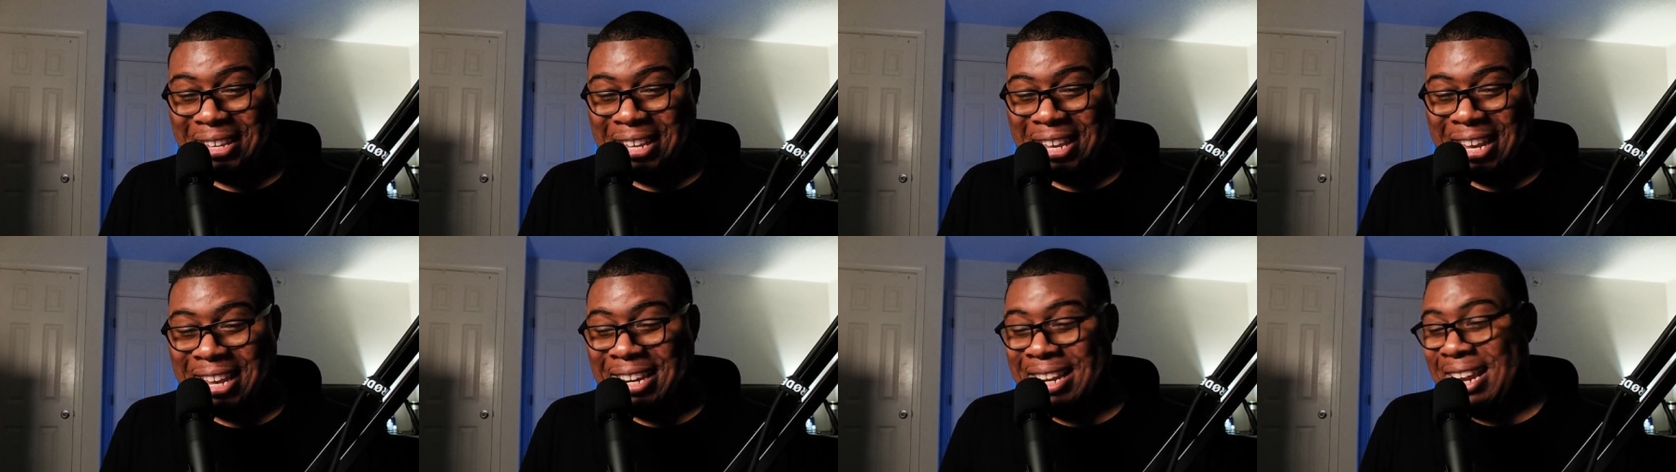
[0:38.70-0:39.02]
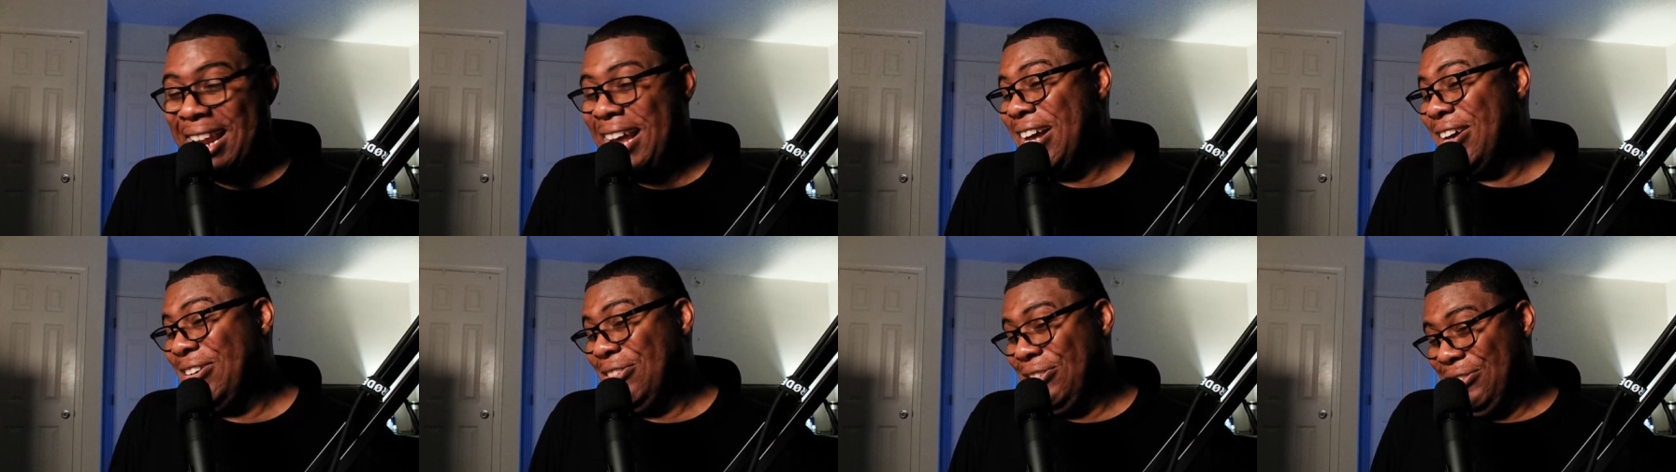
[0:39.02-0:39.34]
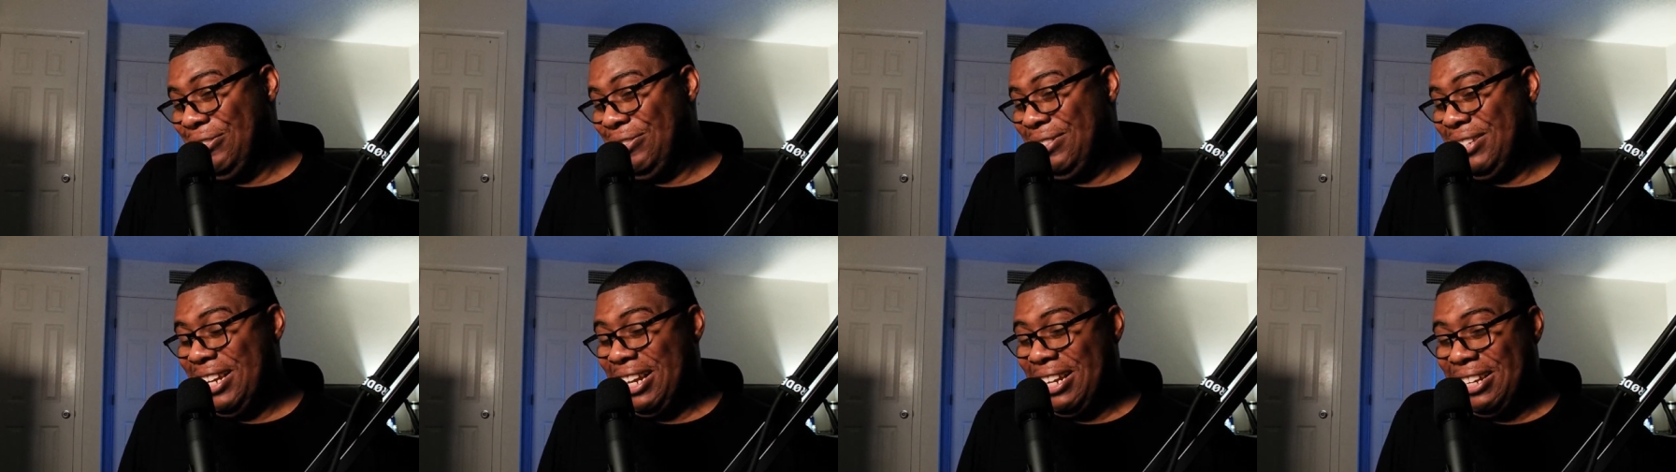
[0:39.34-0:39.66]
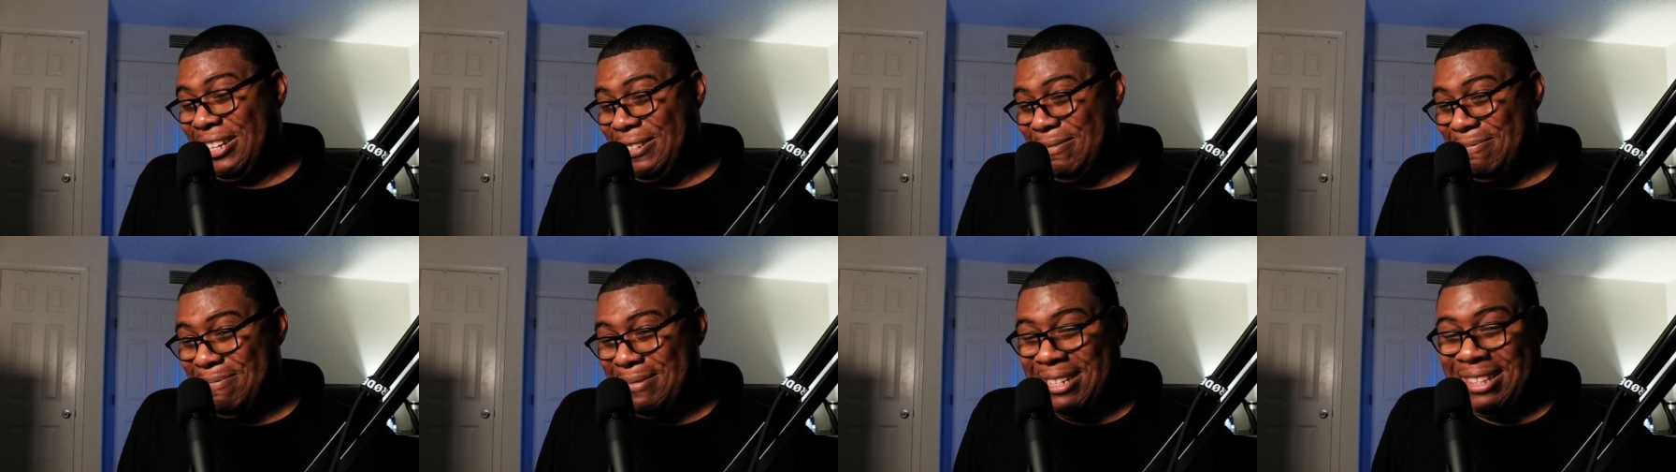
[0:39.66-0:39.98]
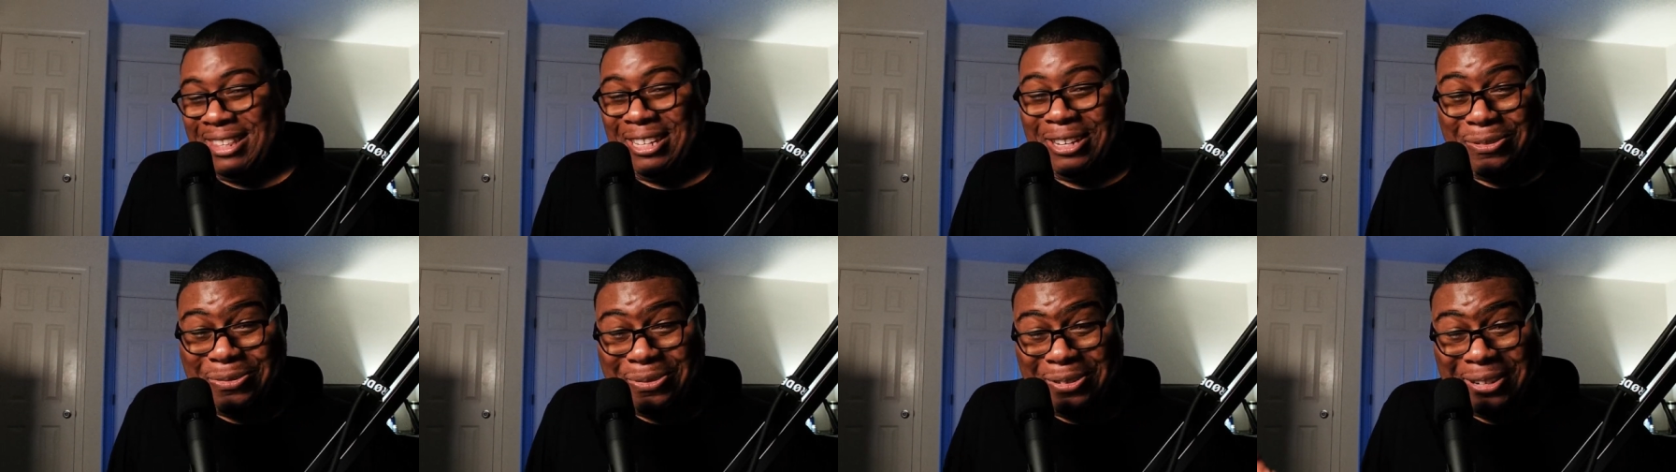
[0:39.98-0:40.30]
and now you're telling me
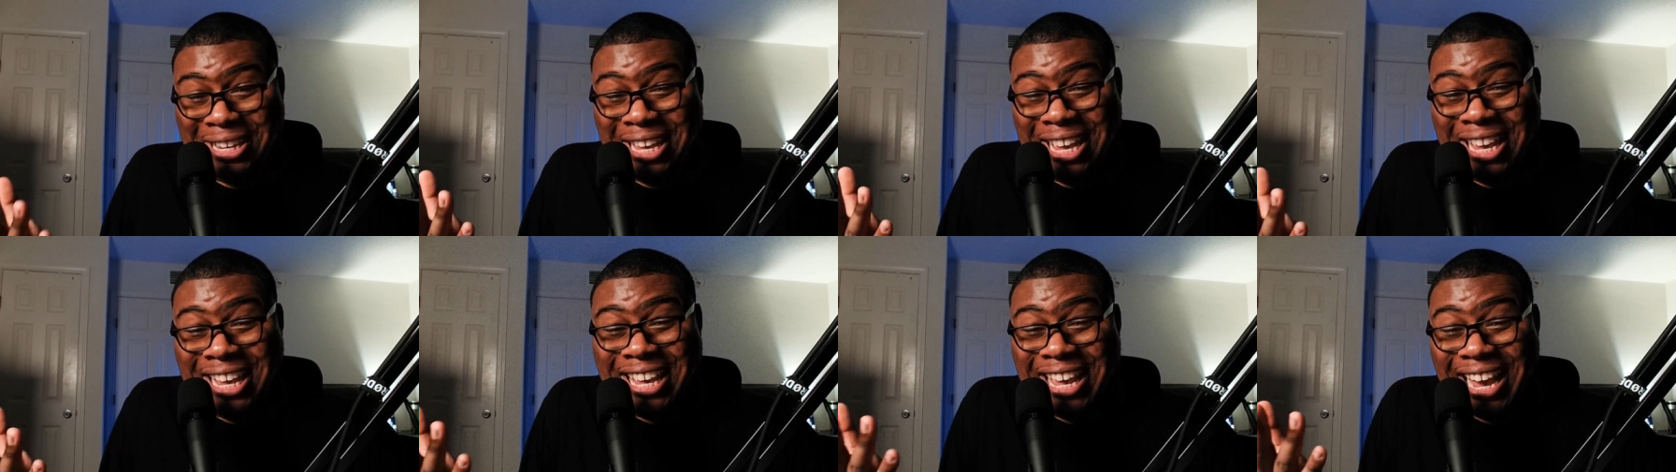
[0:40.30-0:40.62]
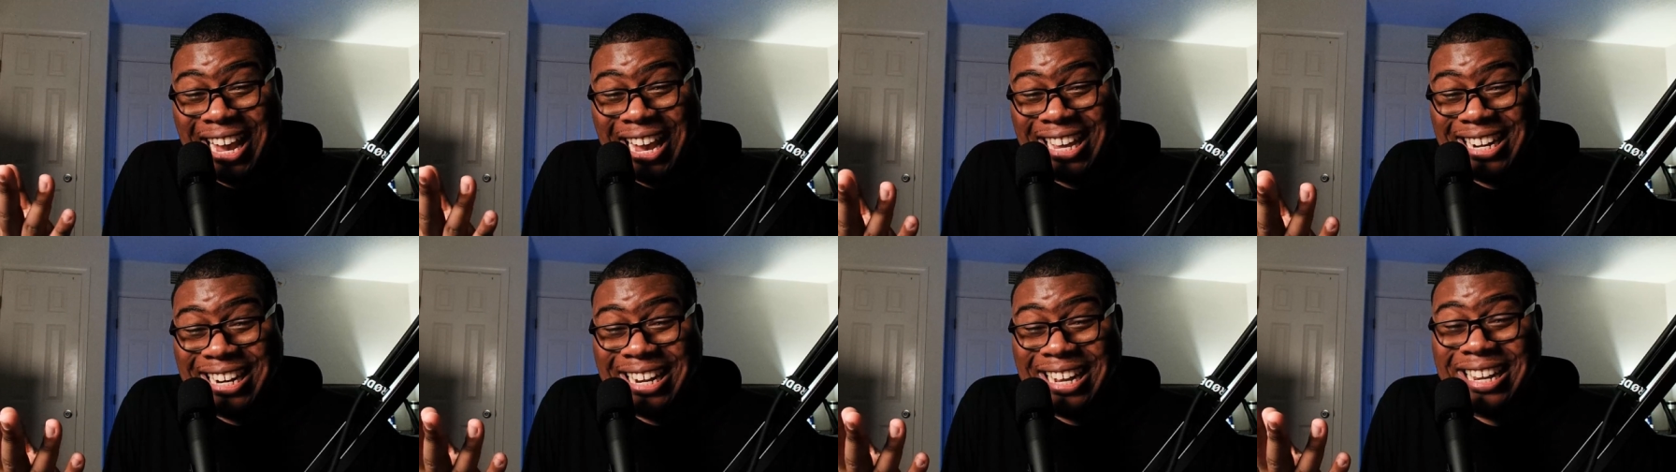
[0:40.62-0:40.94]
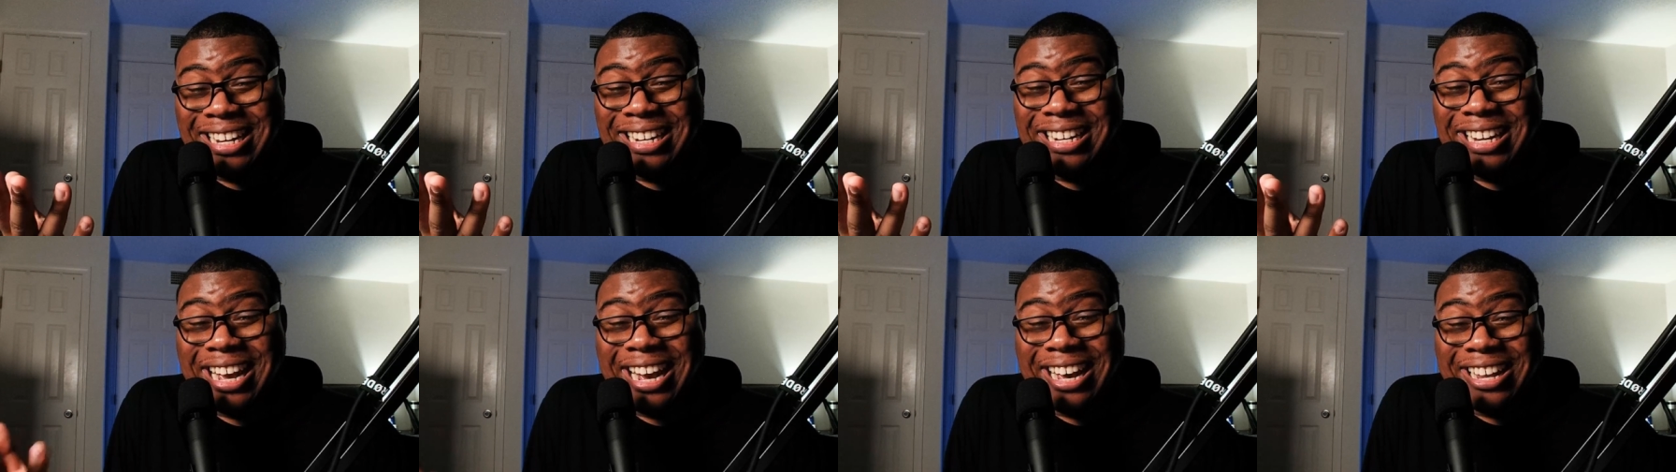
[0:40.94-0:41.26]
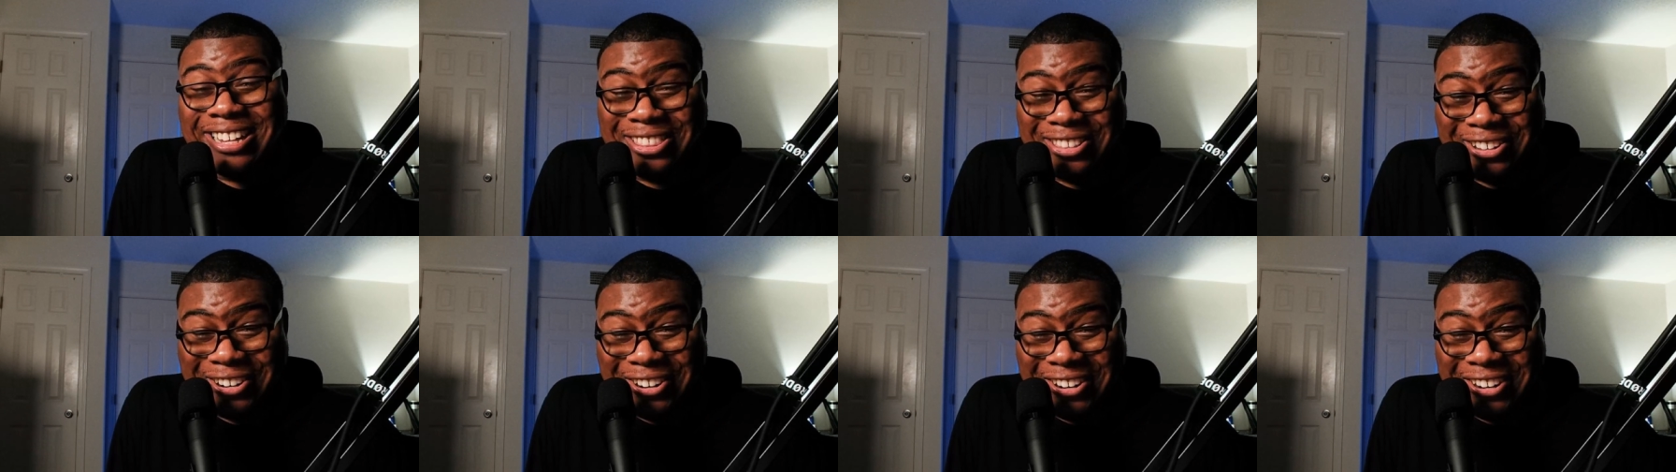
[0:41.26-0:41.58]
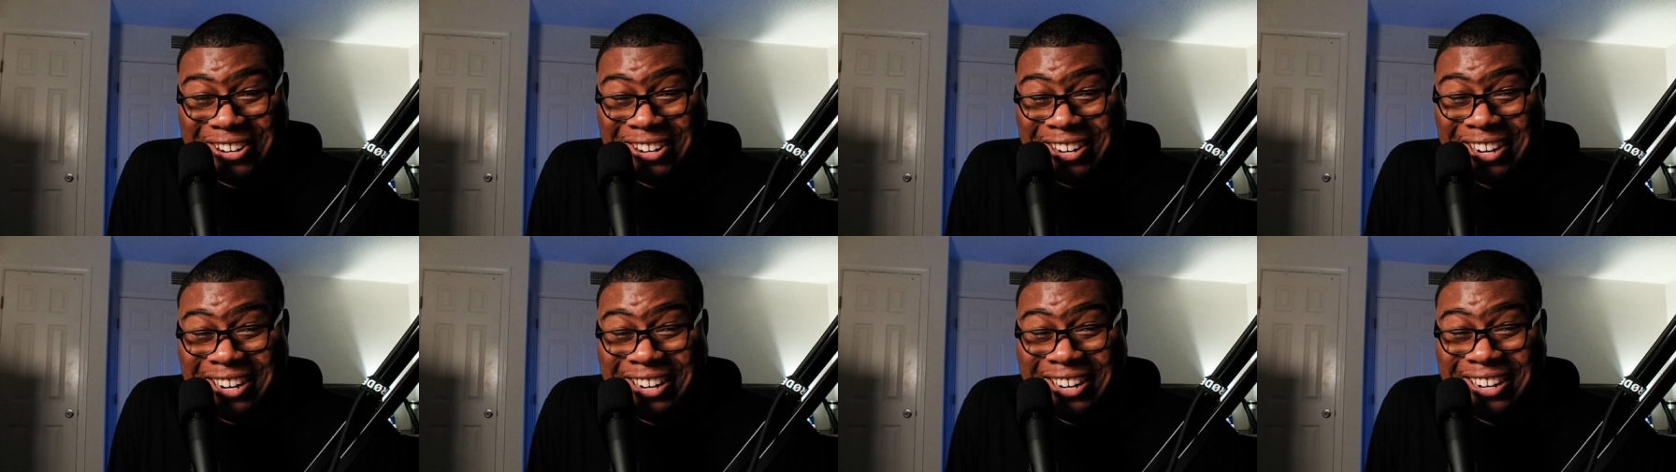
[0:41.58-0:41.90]
that we got
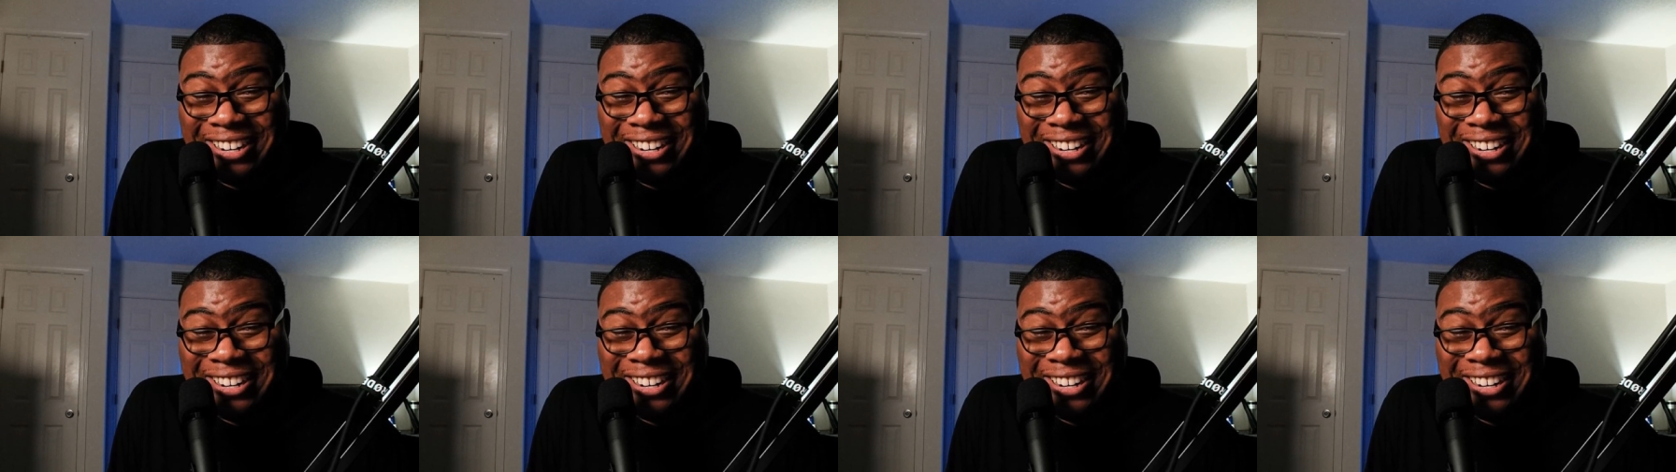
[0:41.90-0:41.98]
another?